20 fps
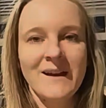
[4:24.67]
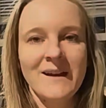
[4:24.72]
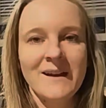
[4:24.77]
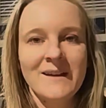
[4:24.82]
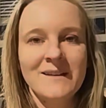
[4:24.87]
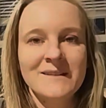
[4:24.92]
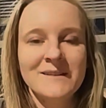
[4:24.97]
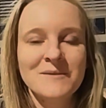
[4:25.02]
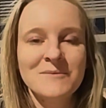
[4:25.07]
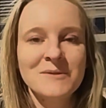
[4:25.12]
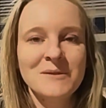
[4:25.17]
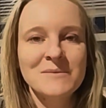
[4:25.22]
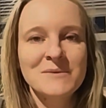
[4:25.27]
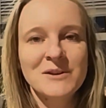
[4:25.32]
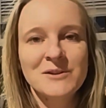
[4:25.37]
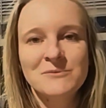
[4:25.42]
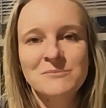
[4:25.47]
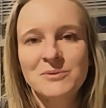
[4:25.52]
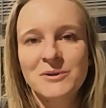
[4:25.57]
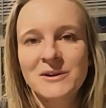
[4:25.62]
And sometimes
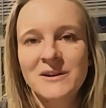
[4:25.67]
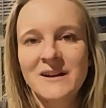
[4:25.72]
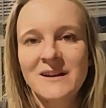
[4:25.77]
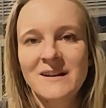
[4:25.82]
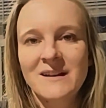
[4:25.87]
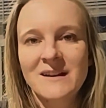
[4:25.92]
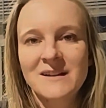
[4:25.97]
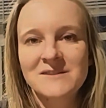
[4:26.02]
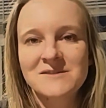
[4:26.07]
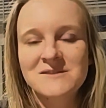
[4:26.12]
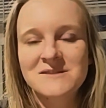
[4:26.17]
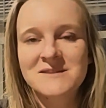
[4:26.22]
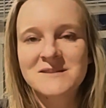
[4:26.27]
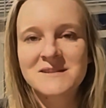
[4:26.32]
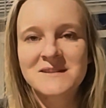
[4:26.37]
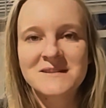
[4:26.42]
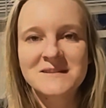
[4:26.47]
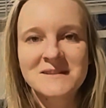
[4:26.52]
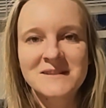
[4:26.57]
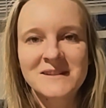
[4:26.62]
I would put extra
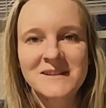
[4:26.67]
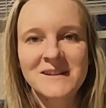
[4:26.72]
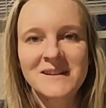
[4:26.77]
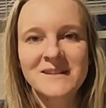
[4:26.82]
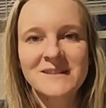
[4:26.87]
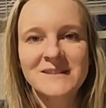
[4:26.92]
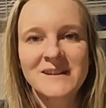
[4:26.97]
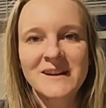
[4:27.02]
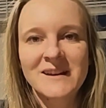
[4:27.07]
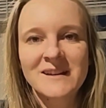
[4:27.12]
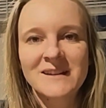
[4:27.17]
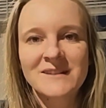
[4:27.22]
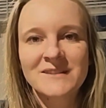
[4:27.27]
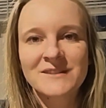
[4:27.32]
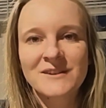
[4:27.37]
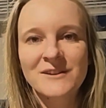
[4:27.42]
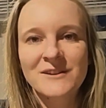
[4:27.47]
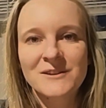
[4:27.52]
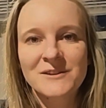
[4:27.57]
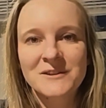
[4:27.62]
seasoning like
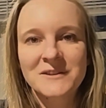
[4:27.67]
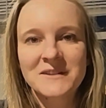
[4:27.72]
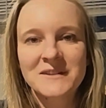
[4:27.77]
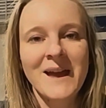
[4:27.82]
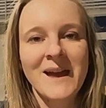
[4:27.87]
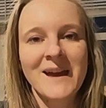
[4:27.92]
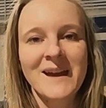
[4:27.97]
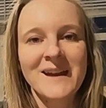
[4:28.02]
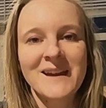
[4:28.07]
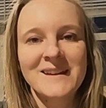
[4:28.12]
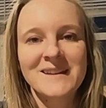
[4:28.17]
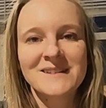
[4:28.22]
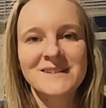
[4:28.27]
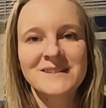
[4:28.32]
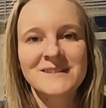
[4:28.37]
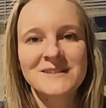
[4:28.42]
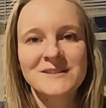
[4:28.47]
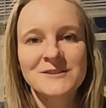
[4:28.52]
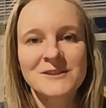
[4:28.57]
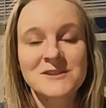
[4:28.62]
salt
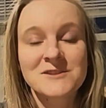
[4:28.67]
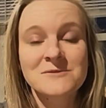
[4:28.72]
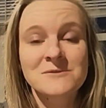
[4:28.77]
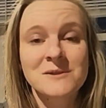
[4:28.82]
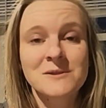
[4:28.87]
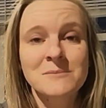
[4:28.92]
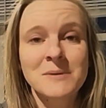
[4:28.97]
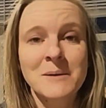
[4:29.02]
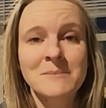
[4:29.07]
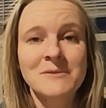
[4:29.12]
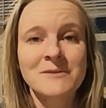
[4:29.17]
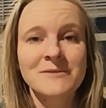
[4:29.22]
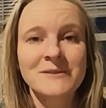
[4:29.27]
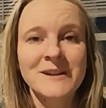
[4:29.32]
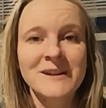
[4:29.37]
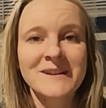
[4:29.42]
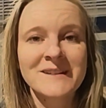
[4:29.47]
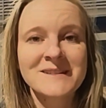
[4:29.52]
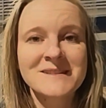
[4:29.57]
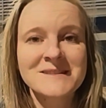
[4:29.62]
and crushed red pepper
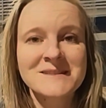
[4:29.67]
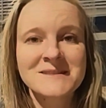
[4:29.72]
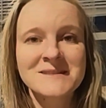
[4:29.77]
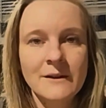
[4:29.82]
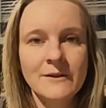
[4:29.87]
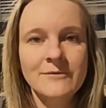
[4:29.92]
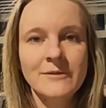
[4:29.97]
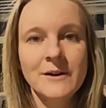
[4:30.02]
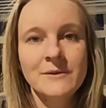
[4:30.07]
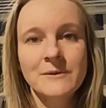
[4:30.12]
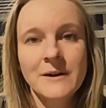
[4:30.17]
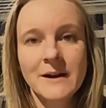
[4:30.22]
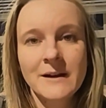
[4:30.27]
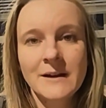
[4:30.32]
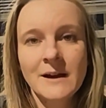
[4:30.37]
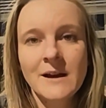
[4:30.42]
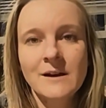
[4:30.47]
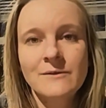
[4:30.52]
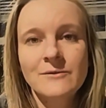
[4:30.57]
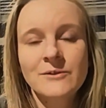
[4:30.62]
flakes. If I ran
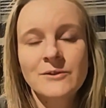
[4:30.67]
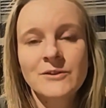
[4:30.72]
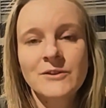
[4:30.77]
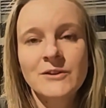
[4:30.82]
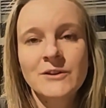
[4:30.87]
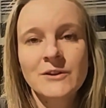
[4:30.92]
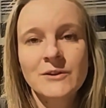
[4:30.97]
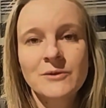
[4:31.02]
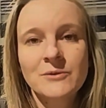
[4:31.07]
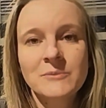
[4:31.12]
out of Good to Go